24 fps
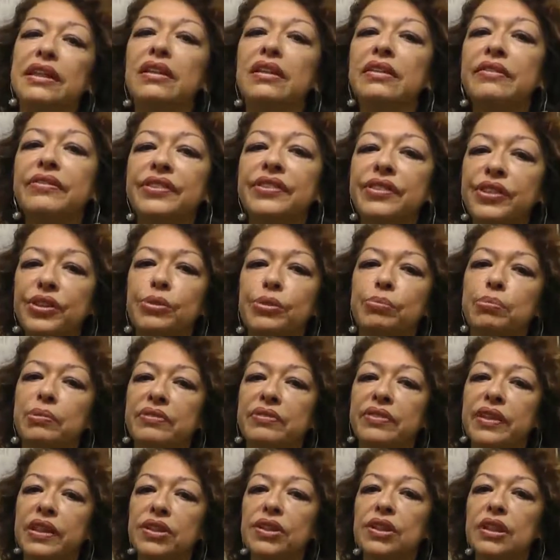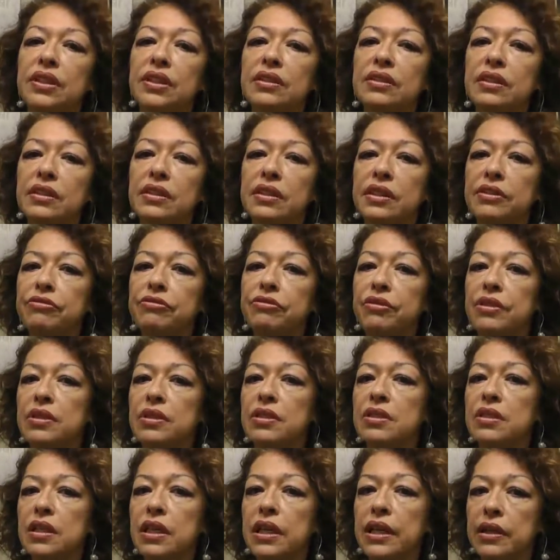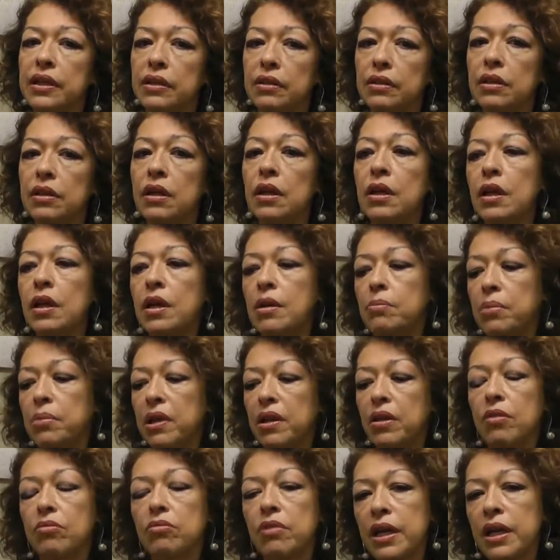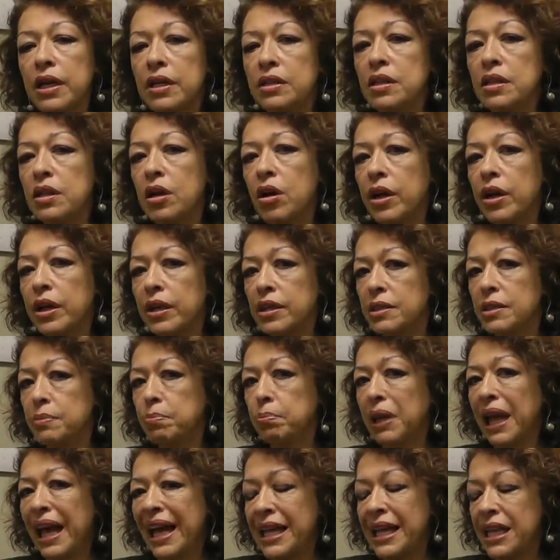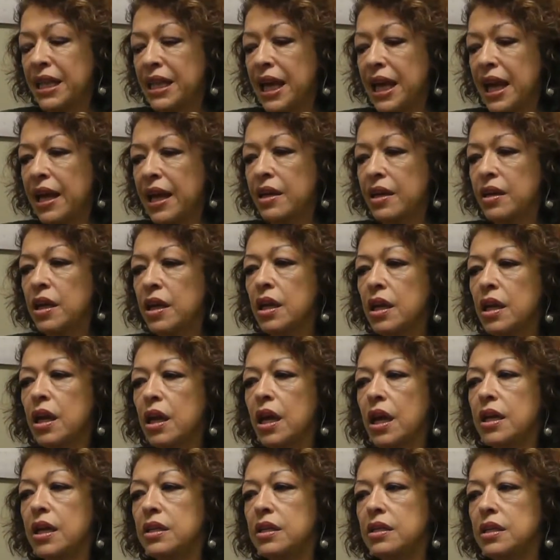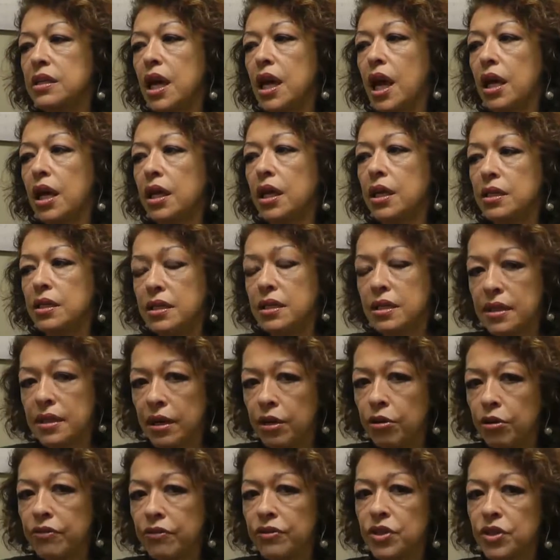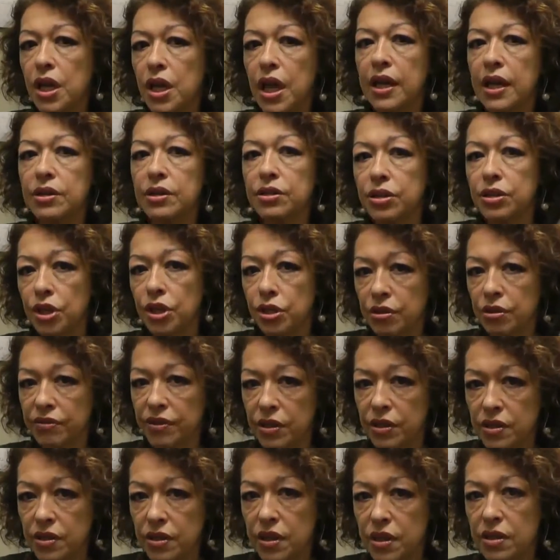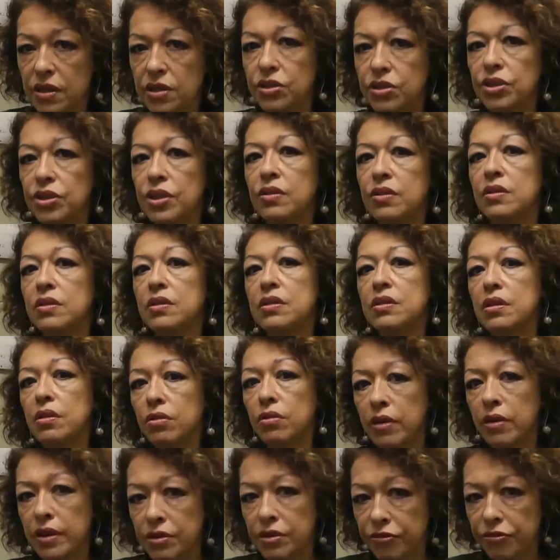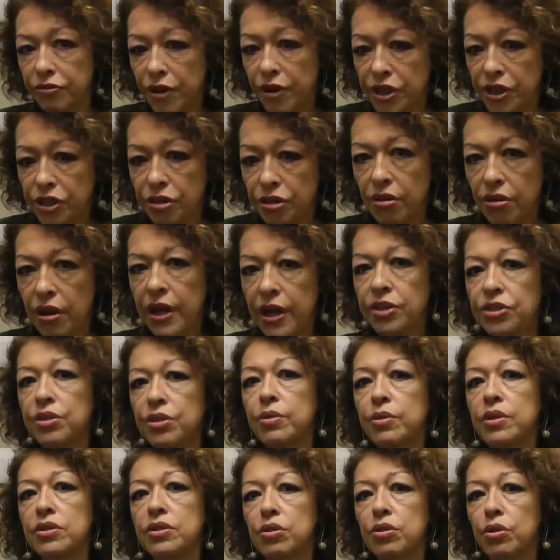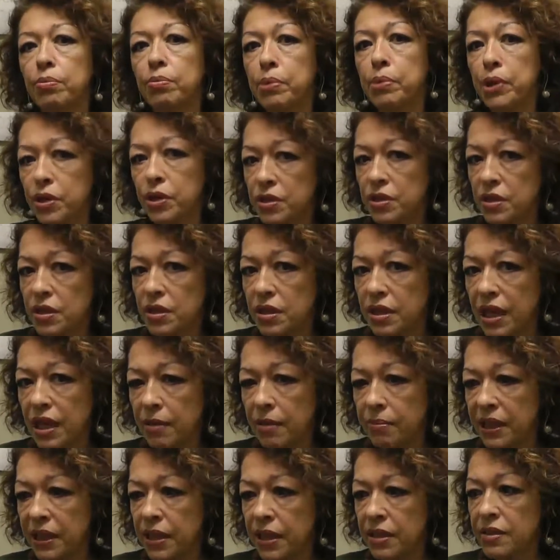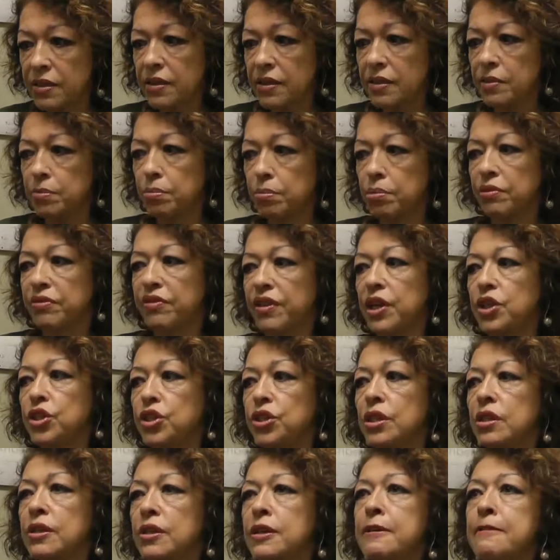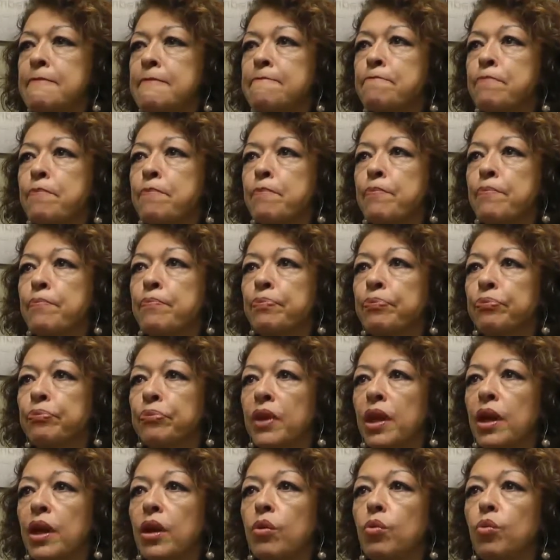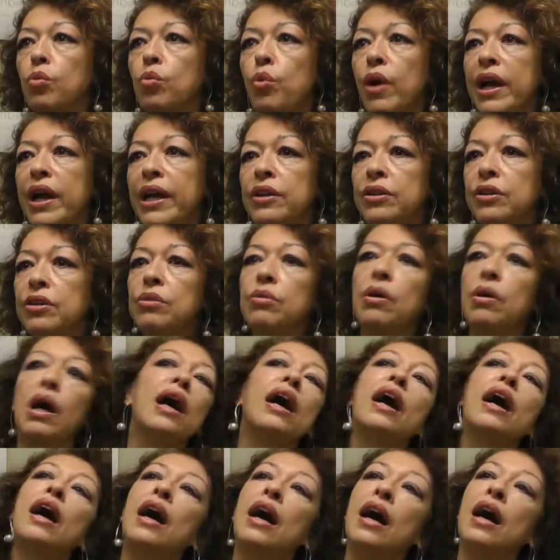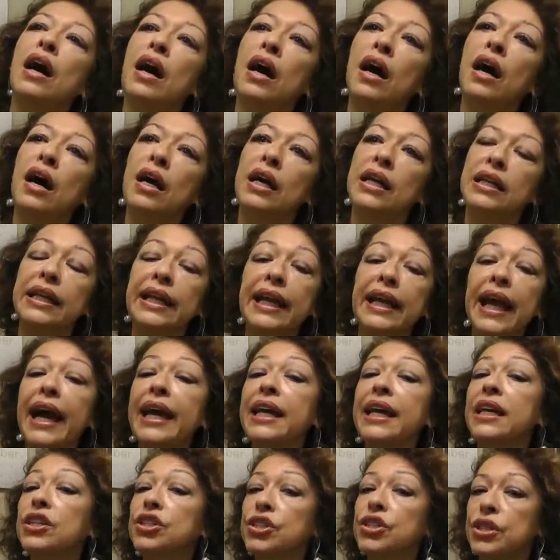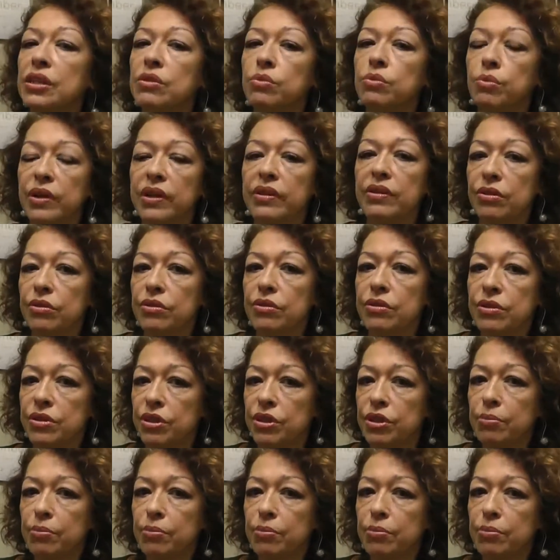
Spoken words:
The skill of supervision is a different skill, but the reason I explain that is yourselves as university students or as fresh graduates or persons coming into the profession, when you are engaging with your